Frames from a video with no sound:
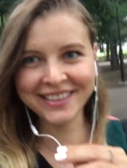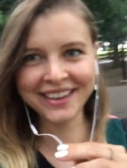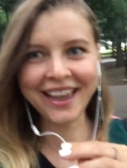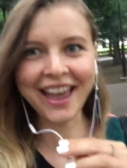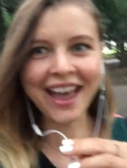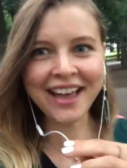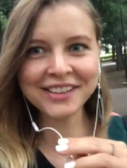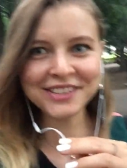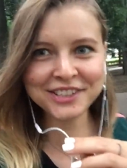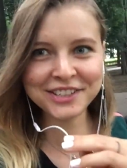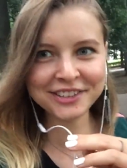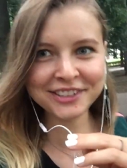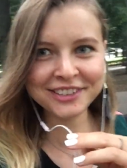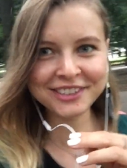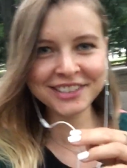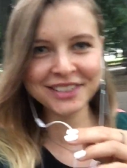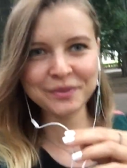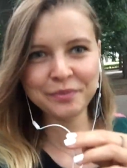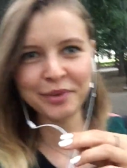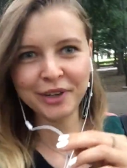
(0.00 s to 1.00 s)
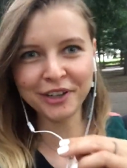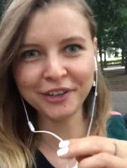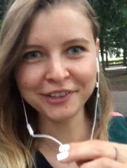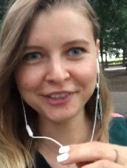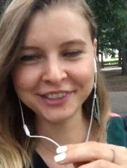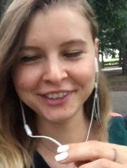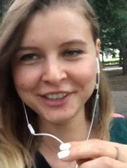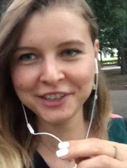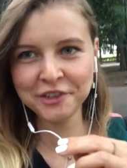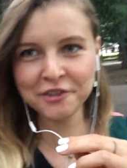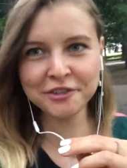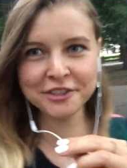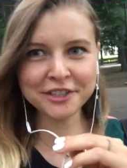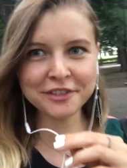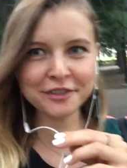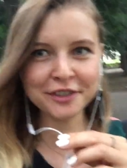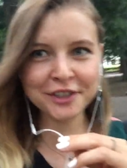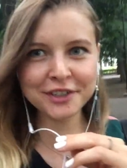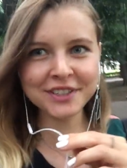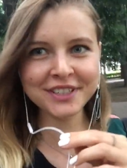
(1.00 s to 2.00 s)
the answer is about the
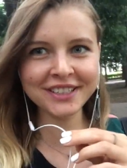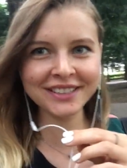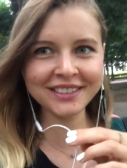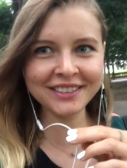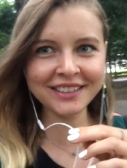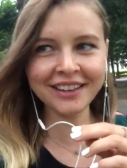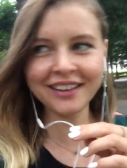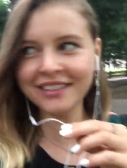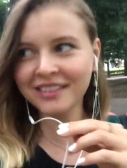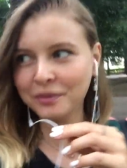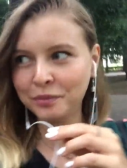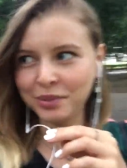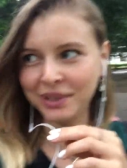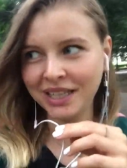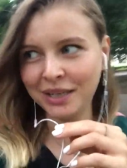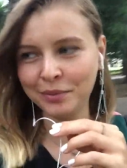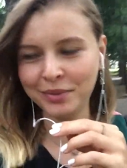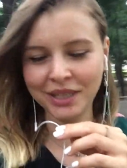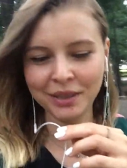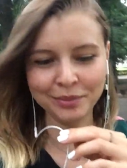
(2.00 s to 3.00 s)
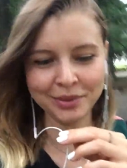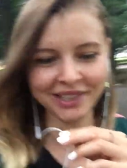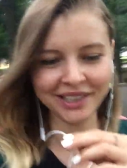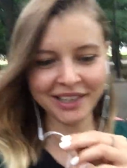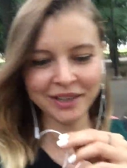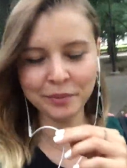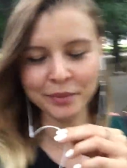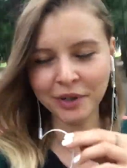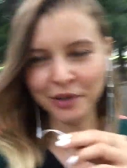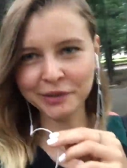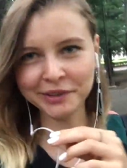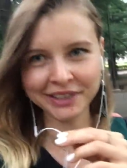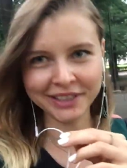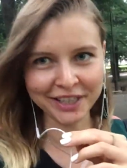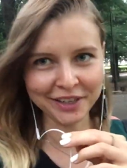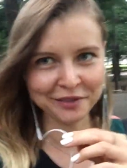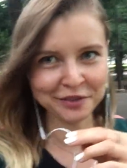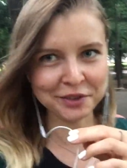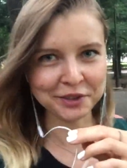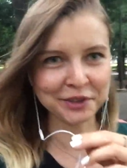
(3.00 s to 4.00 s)
universe and other blah blah blah about
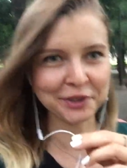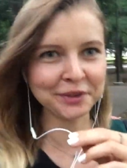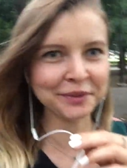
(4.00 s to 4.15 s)
life,